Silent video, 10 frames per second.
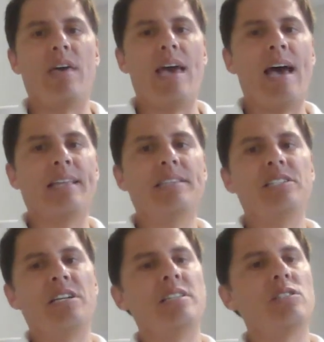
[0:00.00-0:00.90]
the
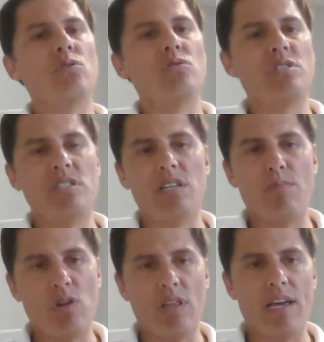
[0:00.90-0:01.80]
antigens to
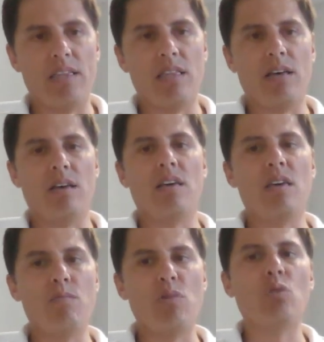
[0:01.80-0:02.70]
stimulate the
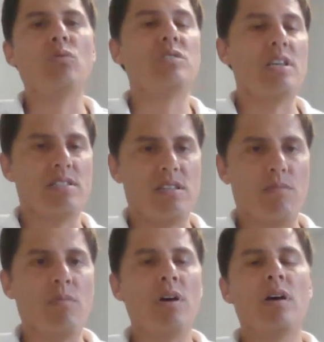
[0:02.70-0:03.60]
immune
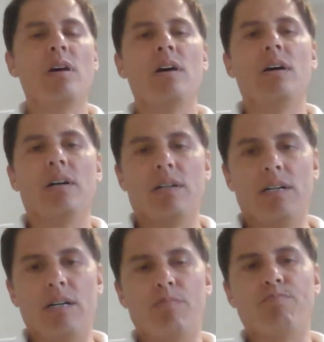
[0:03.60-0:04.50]
system.
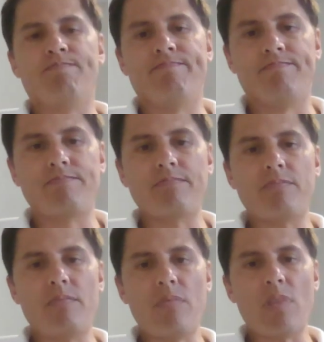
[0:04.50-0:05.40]
Um,
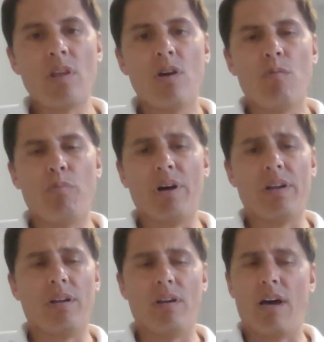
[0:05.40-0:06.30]

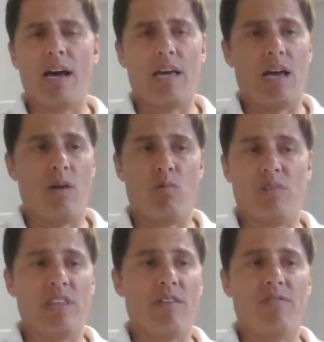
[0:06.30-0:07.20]
but I
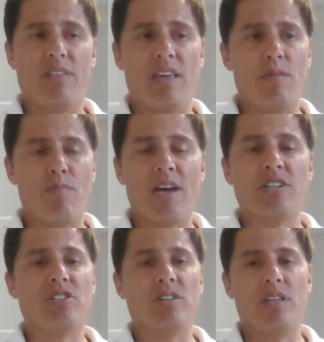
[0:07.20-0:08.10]
would definitely
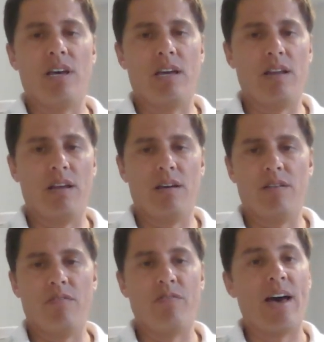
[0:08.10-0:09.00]
mention that
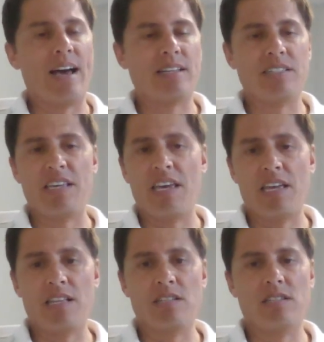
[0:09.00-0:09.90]

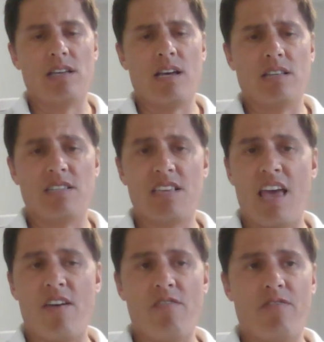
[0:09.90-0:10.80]
vaccines
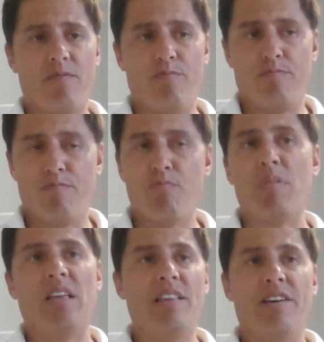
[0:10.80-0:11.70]
save
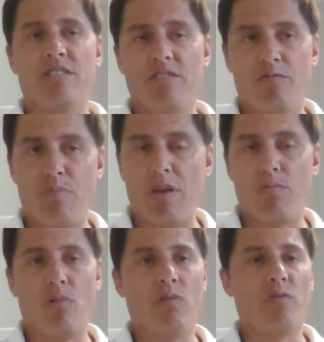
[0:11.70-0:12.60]
millions of
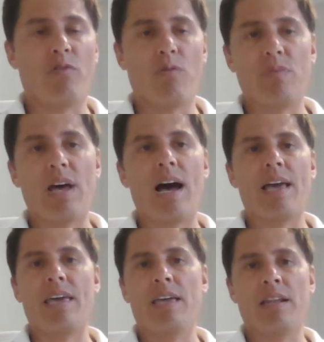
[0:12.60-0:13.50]
people from
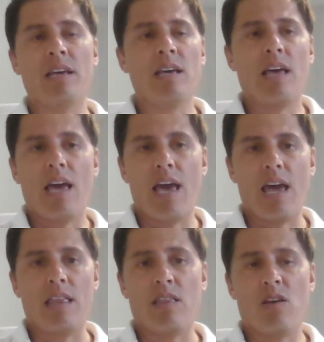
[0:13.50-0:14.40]
dying,
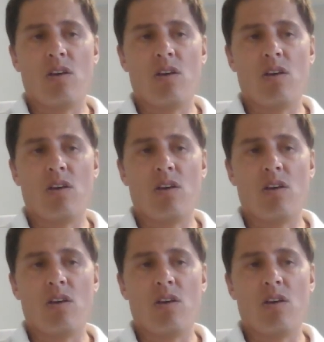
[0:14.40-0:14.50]
and